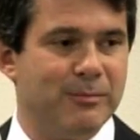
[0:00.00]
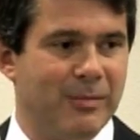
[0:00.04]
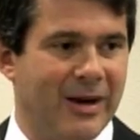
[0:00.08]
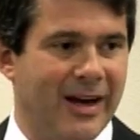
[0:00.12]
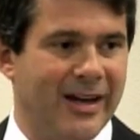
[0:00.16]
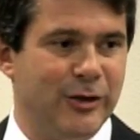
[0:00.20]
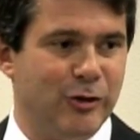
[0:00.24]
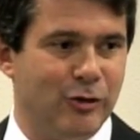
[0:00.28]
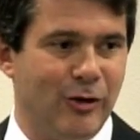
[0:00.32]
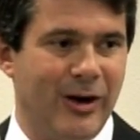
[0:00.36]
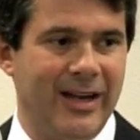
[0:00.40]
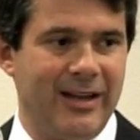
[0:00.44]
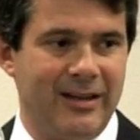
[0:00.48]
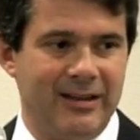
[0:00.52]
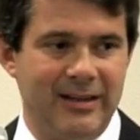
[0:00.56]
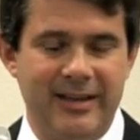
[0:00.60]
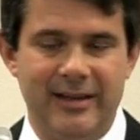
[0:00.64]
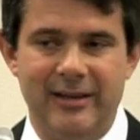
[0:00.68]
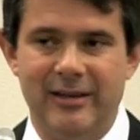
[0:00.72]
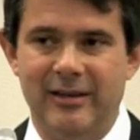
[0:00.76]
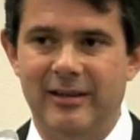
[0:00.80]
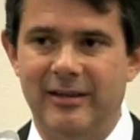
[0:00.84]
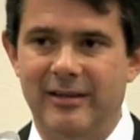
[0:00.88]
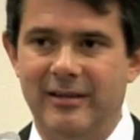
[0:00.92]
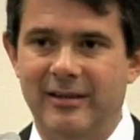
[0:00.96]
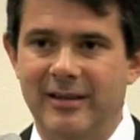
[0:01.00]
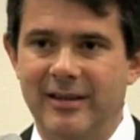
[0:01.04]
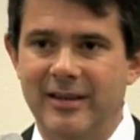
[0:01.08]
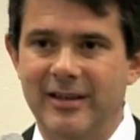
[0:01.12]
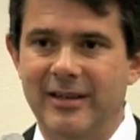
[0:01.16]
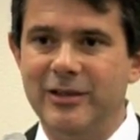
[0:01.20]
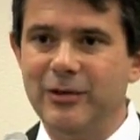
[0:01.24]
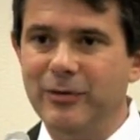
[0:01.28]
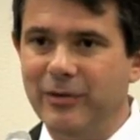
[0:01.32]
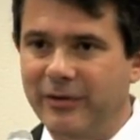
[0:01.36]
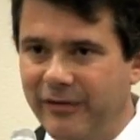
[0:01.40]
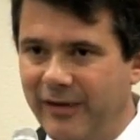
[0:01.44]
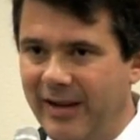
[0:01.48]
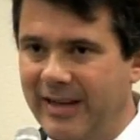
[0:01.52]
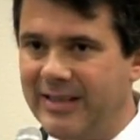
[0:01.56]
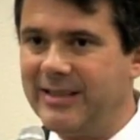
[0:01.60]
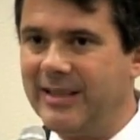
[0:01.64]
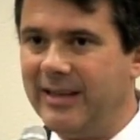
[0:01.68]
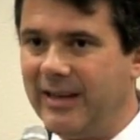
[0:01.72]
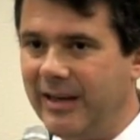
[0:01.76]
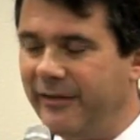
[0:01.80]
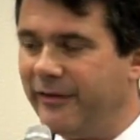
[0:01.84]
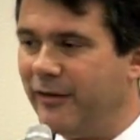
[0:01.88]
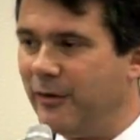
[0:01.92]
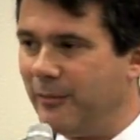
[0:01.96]
my dry cleaner to invest
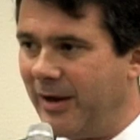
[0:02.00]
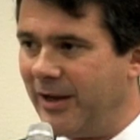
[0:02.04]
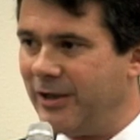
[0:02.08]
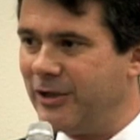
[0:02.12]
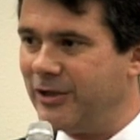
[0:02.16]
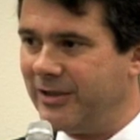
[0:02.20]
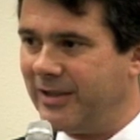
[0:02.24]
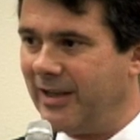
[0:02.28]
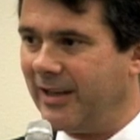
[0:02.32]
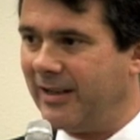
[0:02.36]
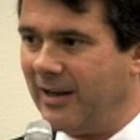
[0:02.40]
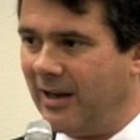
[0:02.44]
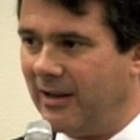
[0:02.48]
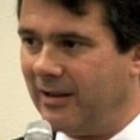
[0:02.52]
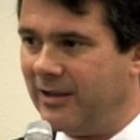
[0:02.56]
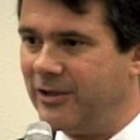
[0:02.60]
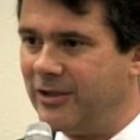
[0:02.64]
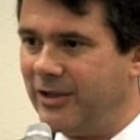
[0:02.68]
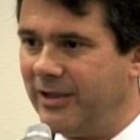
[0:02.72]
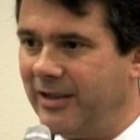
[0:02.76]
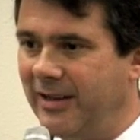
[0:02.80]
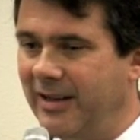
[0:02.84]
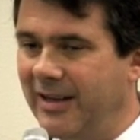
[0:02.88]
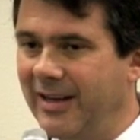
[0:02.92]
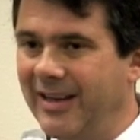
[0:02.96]
in information technology.